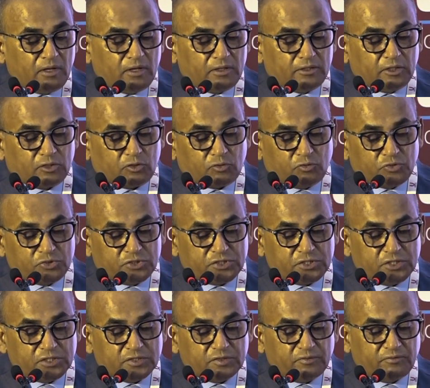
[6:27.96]
the
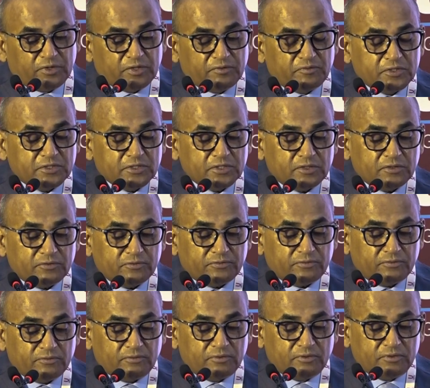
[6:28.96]
questions of division of
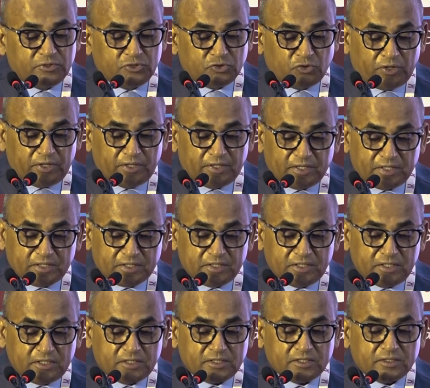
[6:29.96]
joint
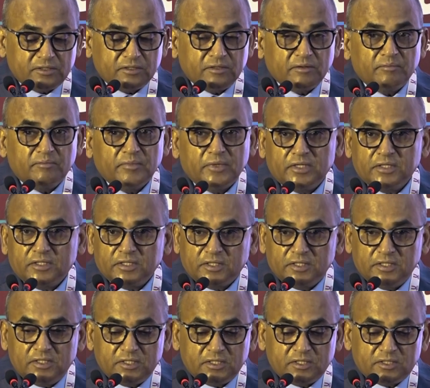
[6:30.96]
assets,
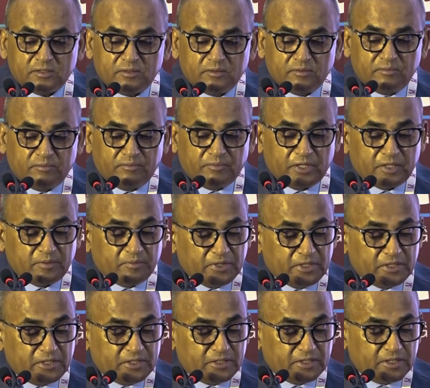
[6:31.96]
maintenance,
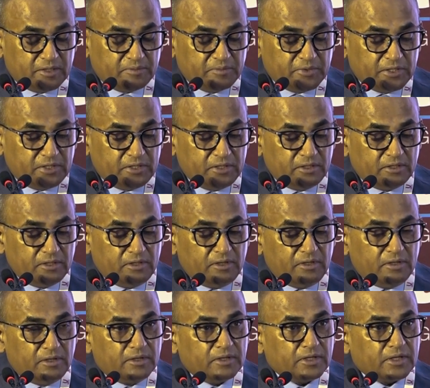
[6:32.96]
permanent alimony,
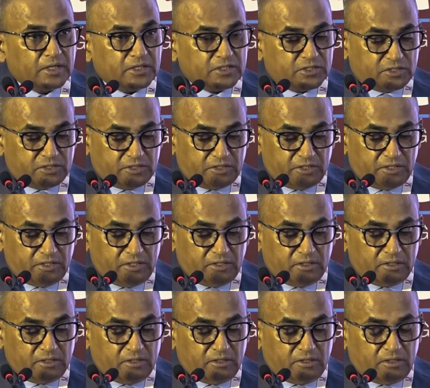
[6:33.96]

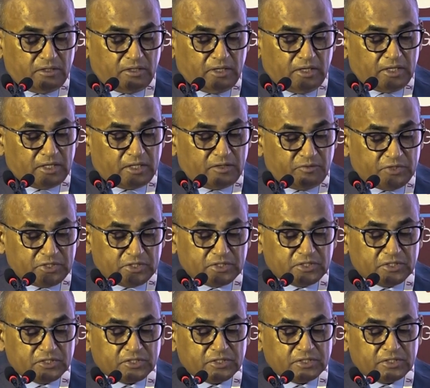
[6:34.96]
custody, and
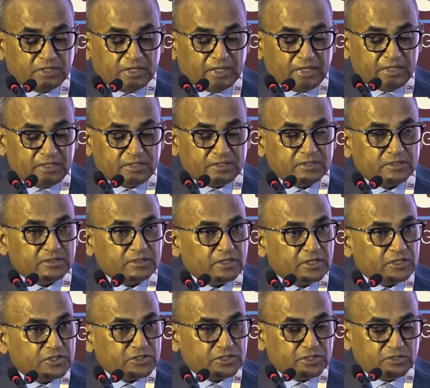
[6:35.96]
visitation rights in
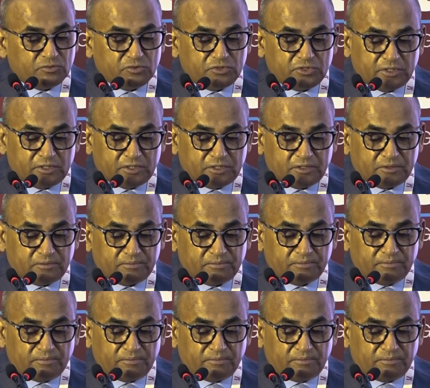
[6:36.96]
relation to children.